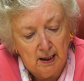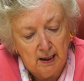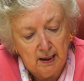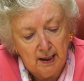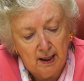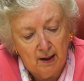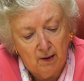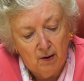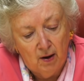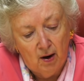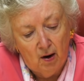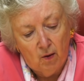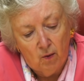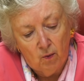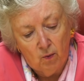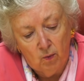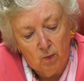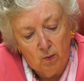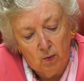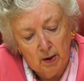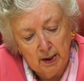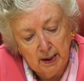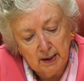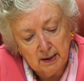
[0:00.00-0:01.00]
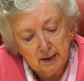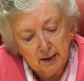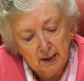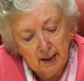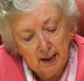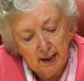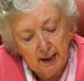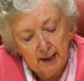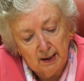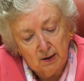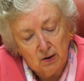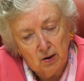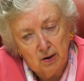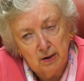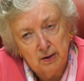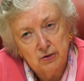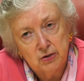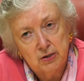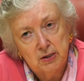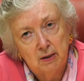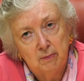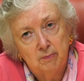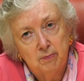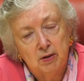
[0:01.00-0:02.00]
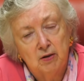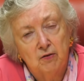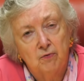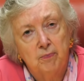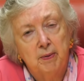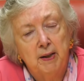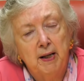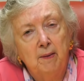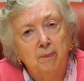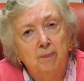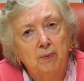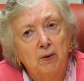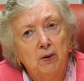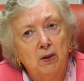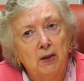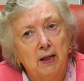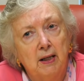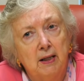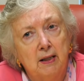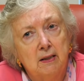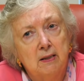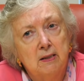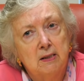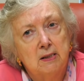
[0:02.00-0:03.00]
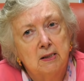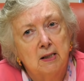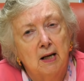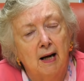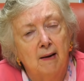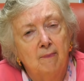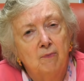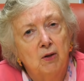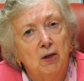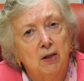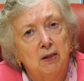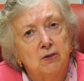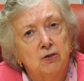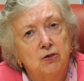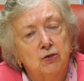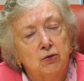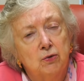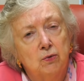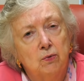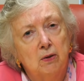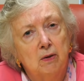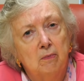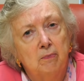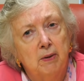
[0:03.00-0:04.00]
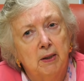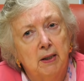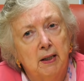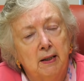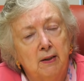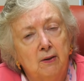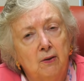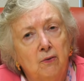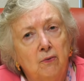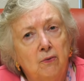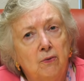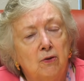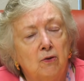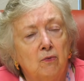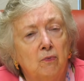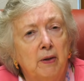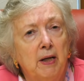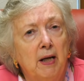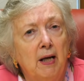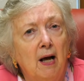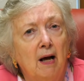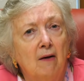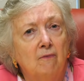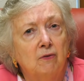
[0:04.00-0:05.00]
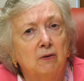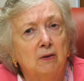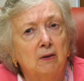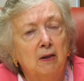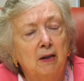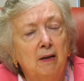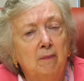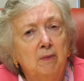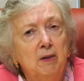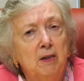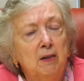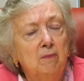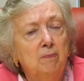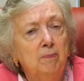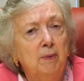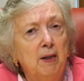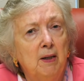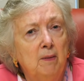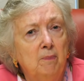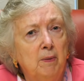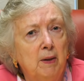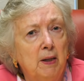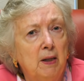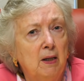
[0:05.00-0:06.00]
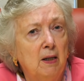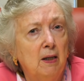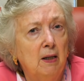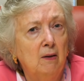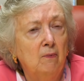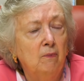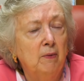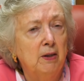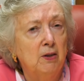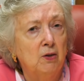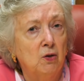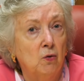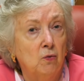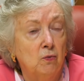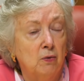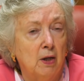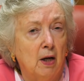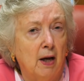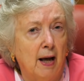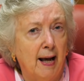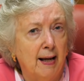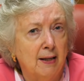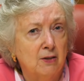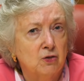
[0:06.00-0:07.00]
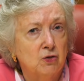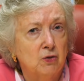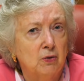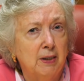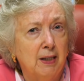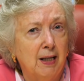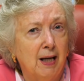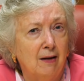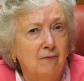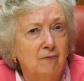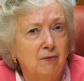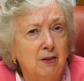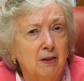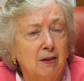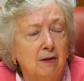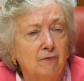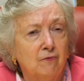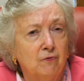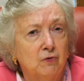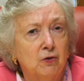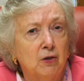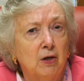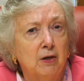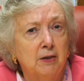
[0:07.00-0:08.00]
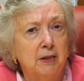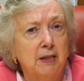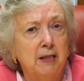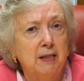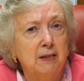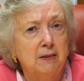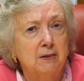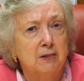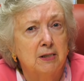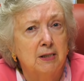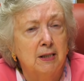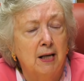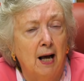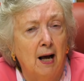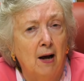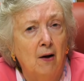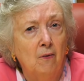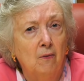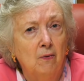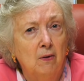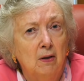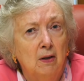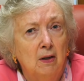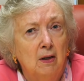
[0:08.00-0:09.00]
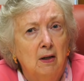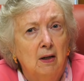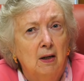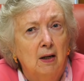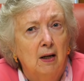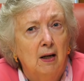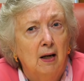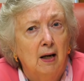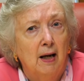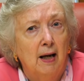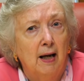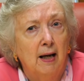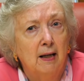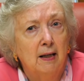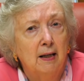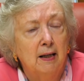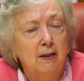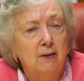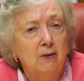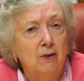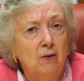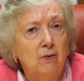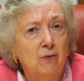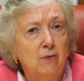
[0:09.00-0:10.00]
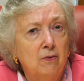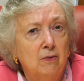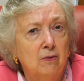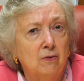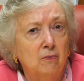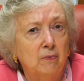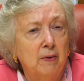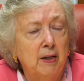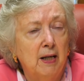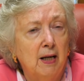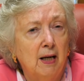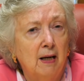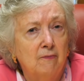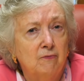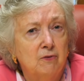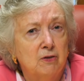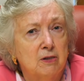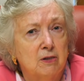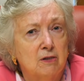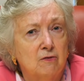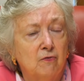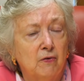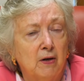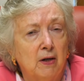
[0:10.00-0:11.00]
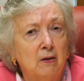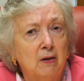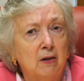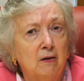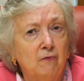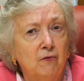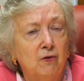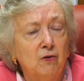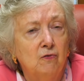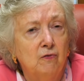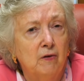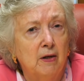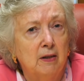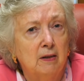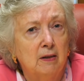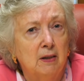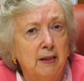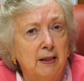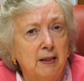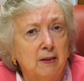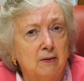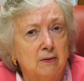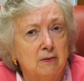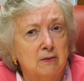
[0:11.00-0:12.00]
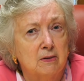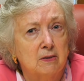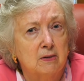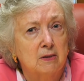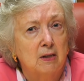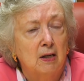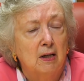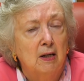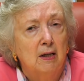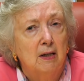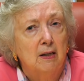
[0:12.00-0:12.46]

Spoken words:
Now, what a large number of people is, I'm not sure, but I know that we have limited PPE. We don't actually have enough for our needs now. And I know that we have just very few ventilators.